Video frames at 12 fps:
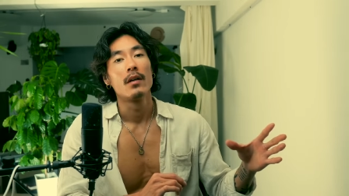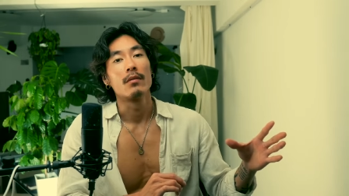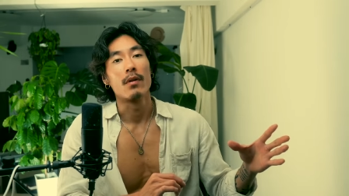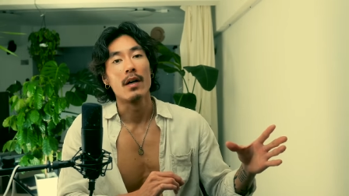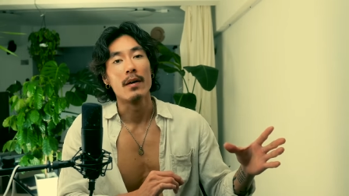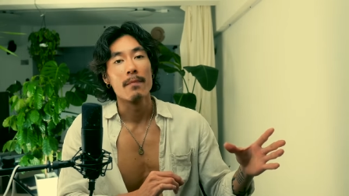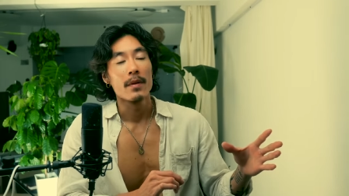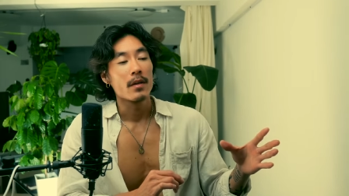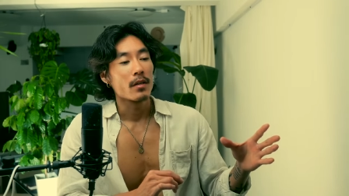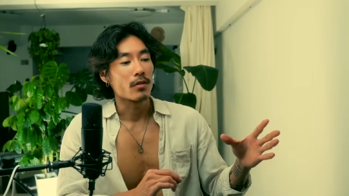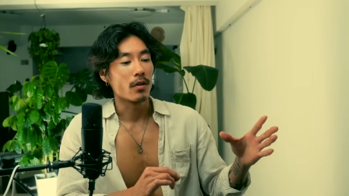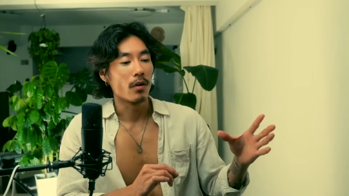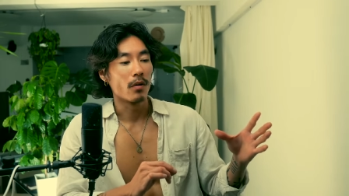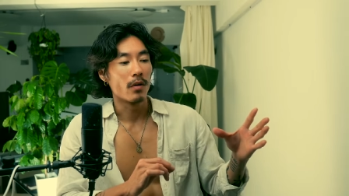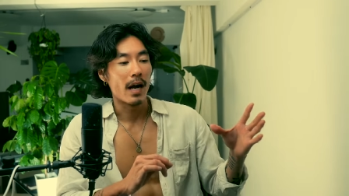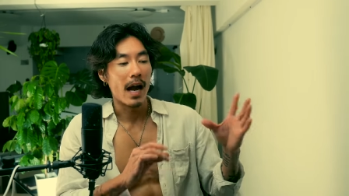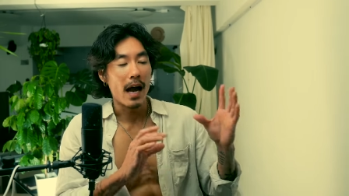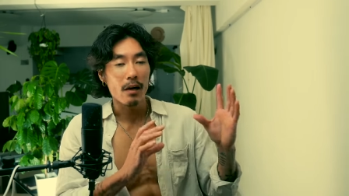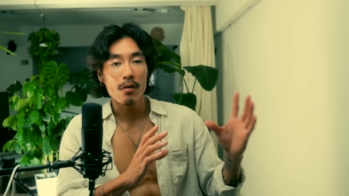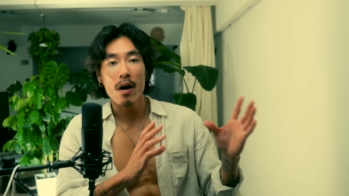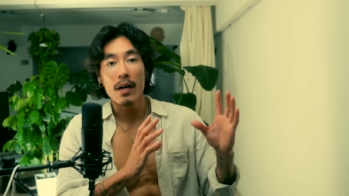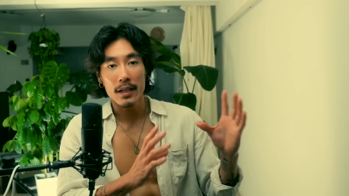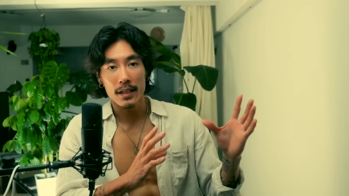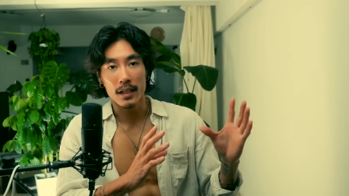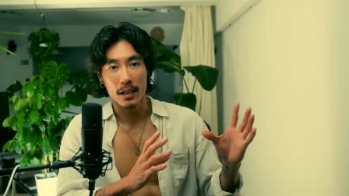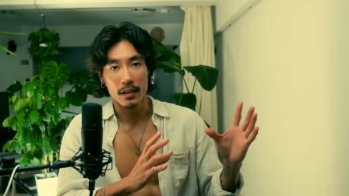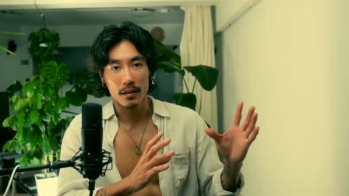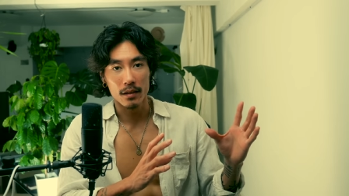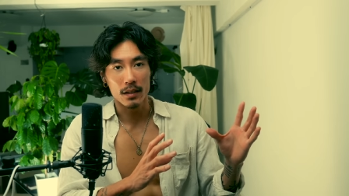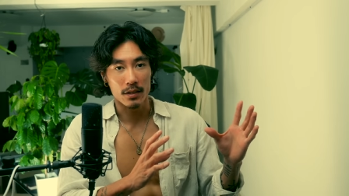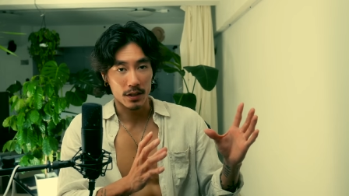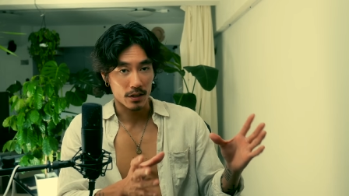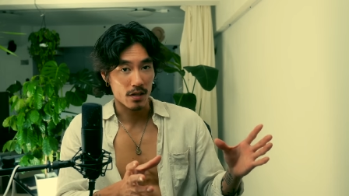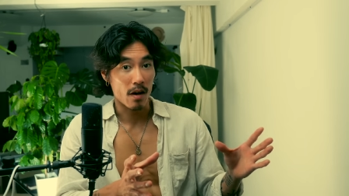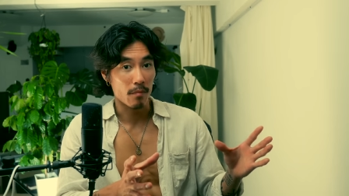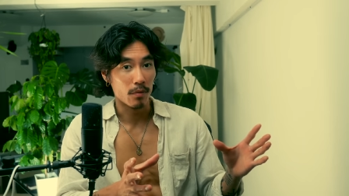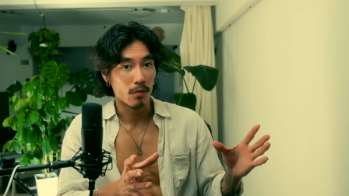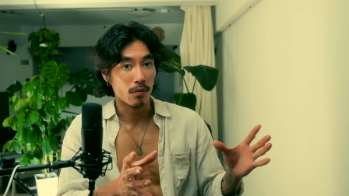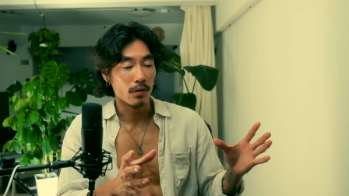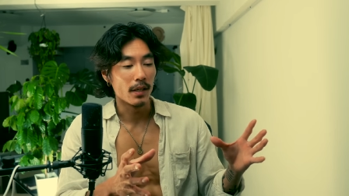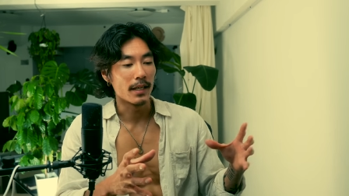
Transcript: right? So how I can, as an example,